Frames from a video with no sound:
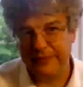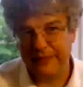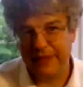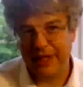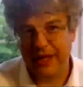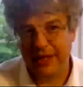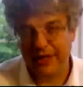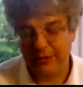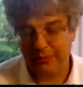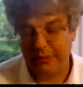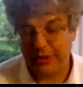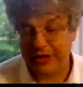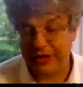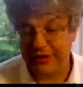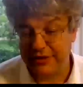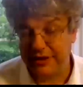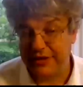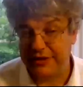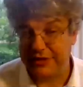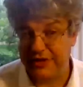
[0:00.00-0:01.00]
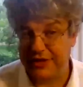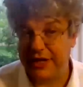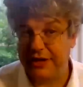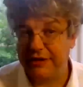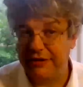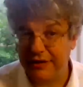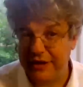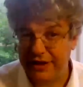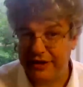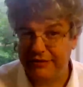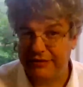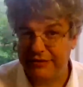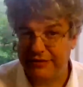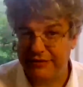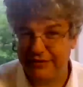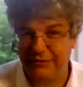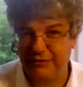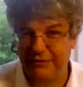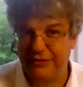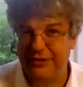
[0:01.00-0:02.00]
Yeah. But it's
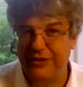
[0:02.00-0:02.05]
generally